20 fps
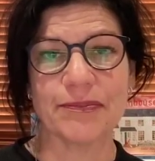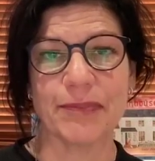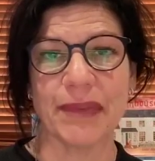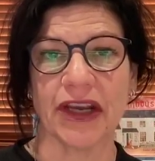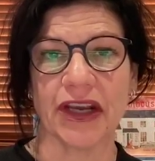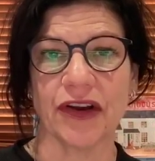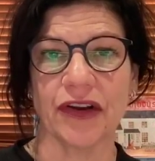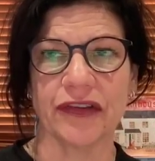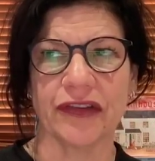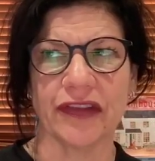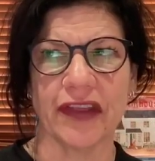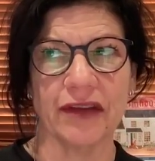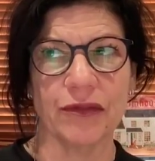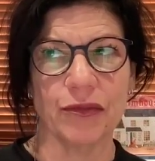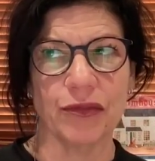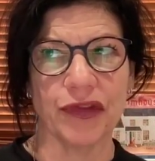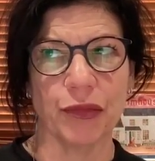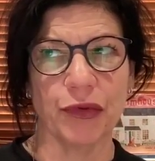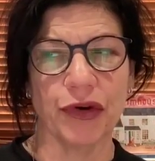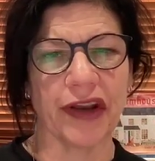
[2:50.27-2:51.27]
because
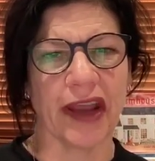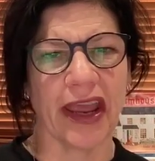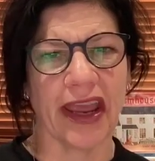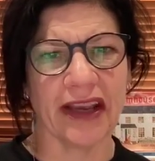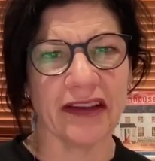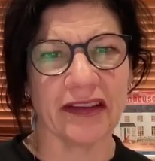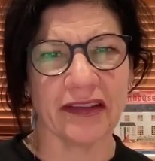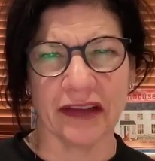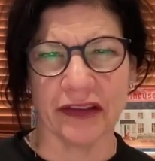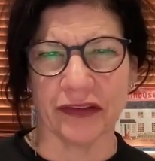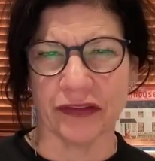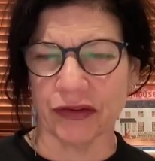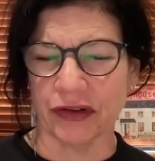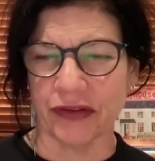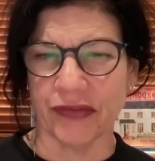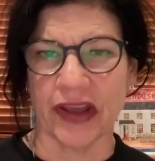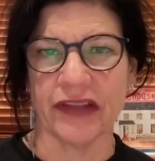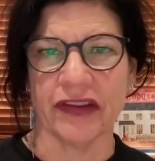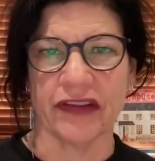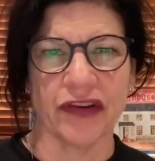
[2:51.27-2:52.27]
the word excellent
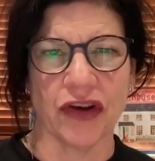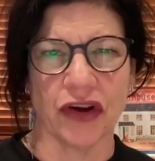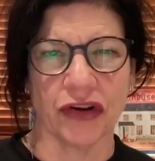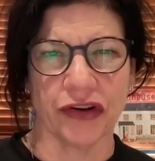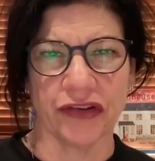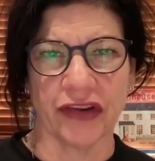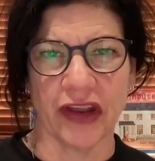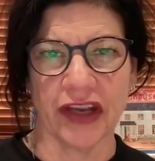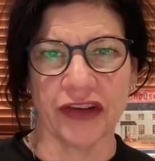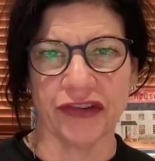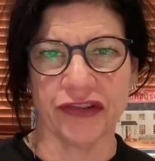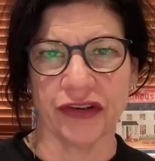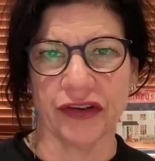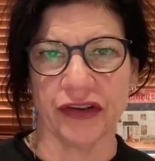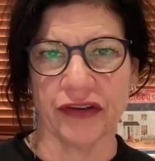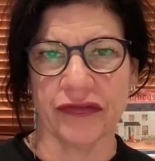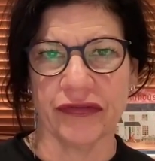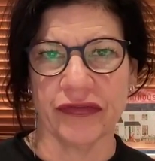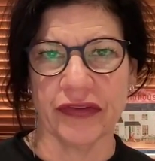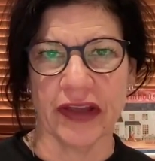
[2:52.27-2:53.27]
sort of had this connotation
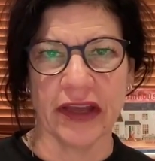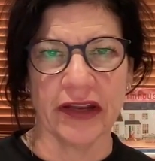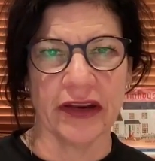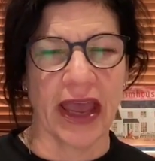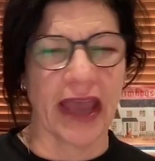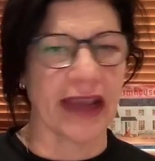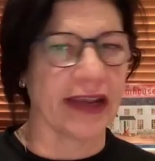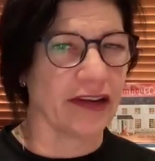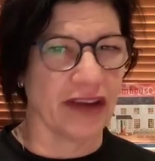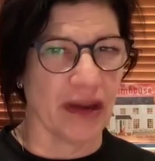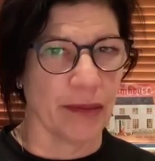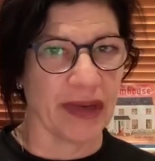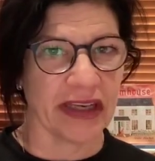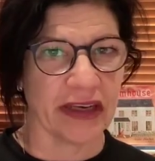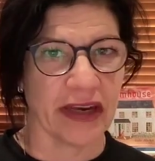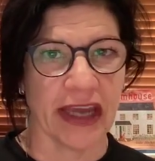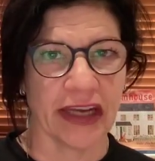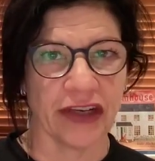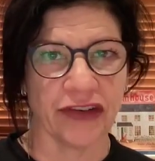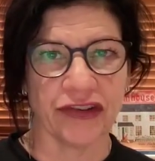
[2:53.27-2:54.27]
of an
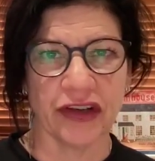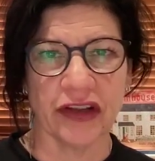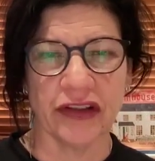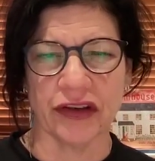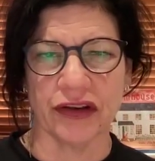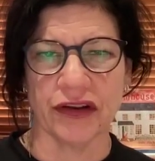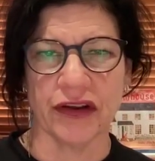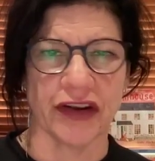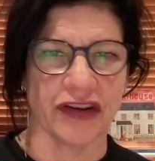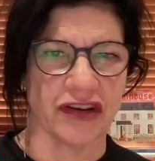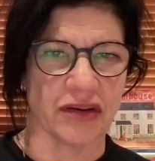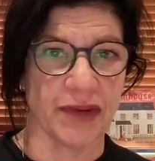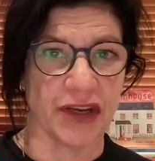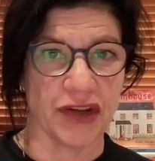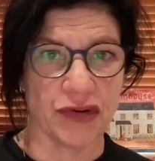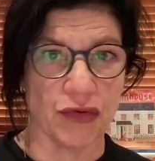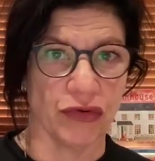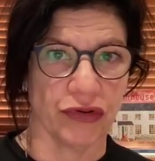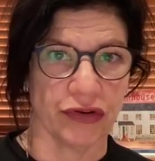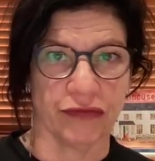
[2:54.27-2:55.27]
academic nature, that you had to
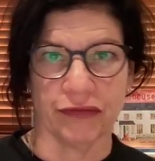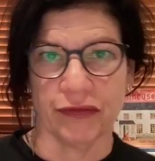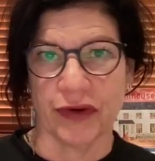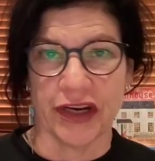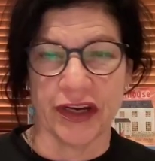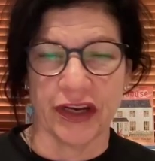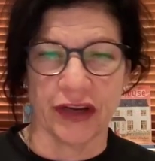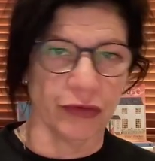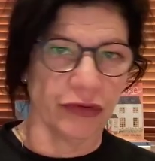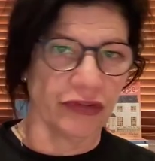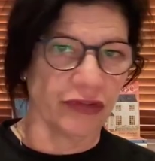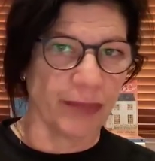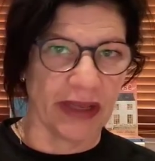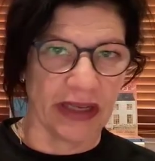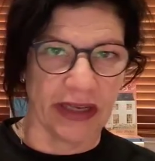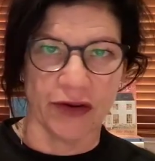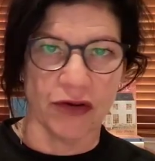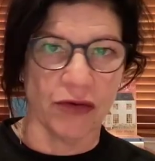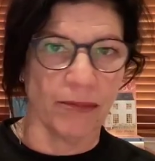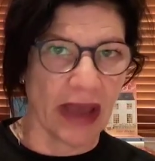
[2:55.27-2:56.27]
be good at reading or
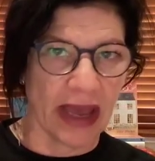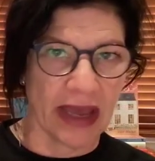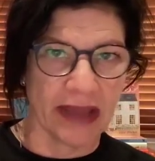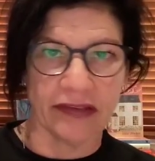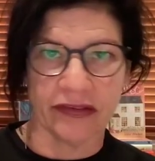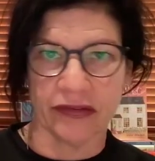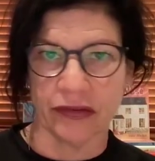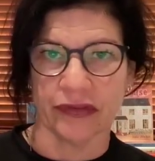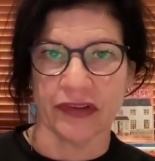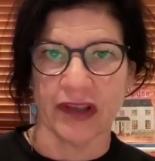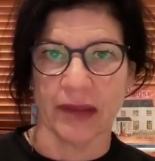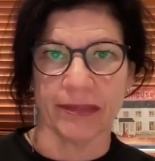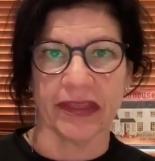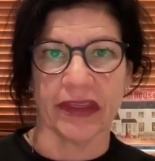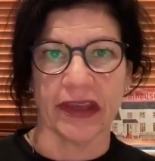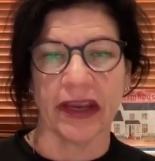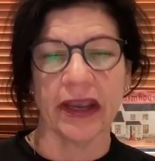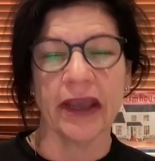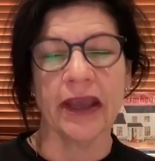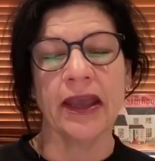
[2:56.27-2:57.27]
spelling or maths or
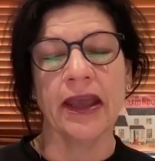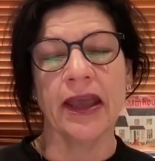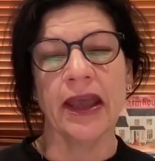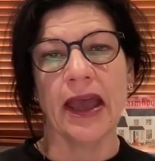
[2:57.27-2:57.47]
something.